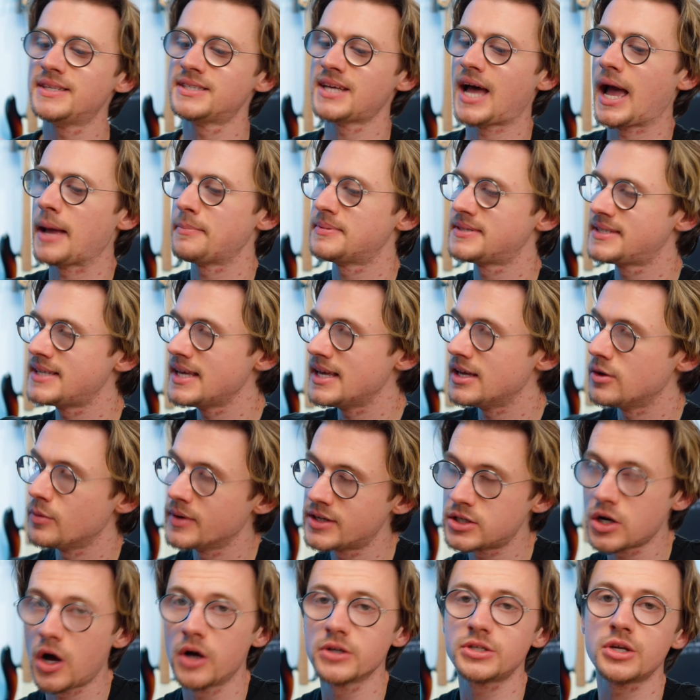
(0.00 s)
Type-C,
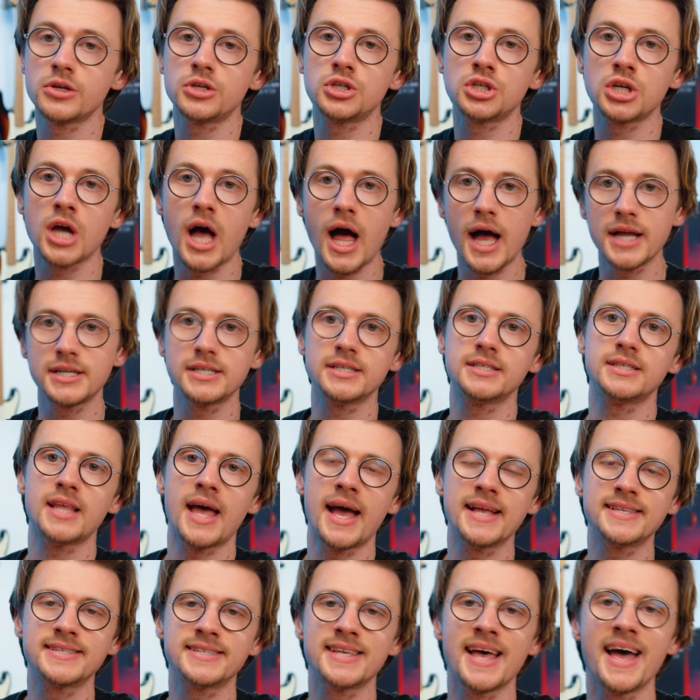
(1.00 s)
which also charges the
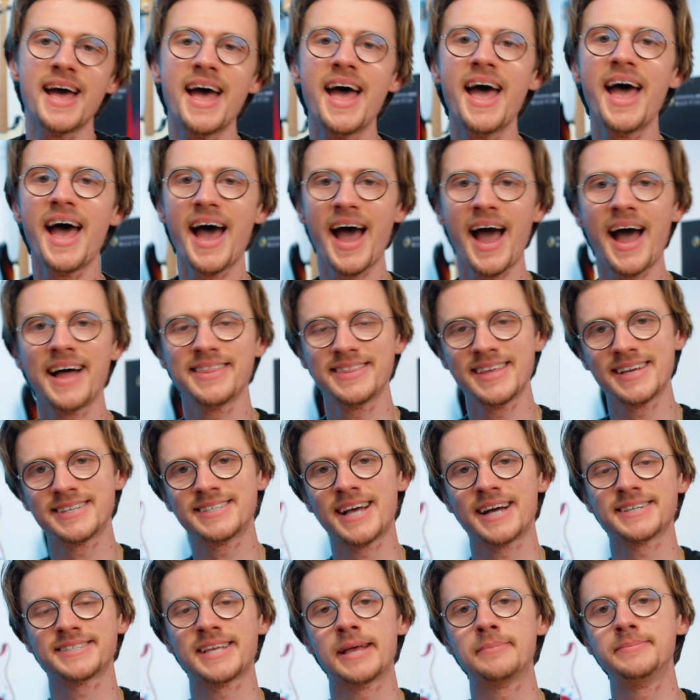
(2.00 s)
headset at the
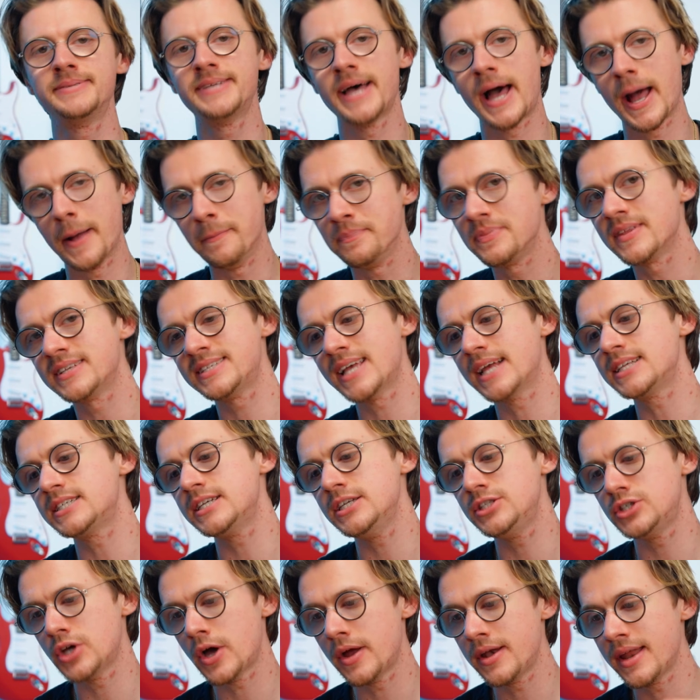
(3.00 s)
exact same time, essentially
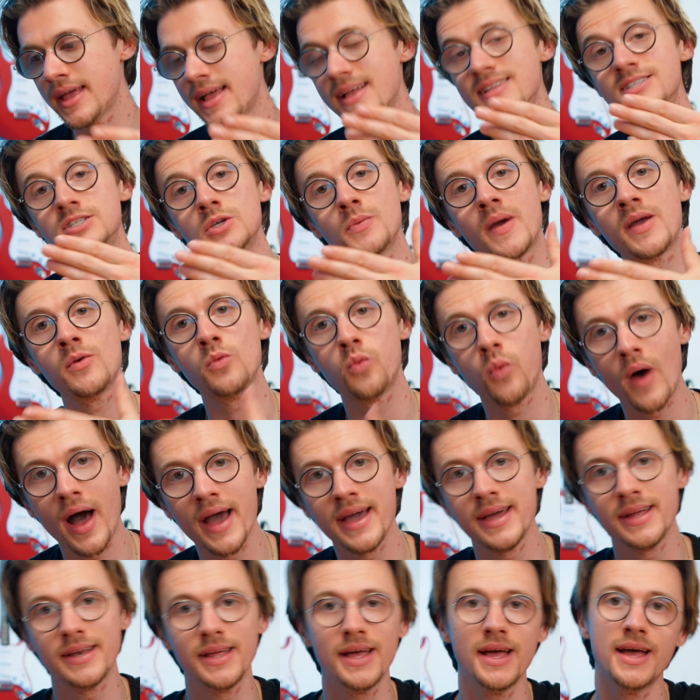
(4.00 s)
turning it into a
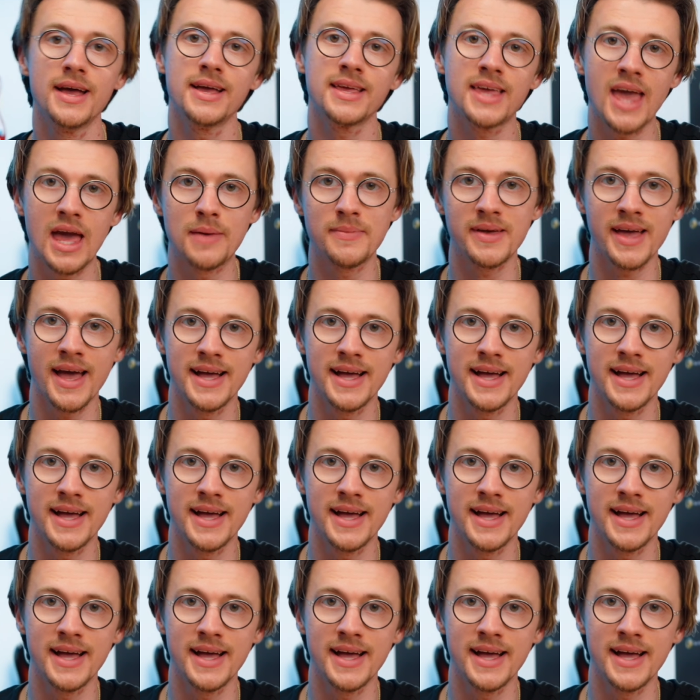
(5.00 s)
wired gaming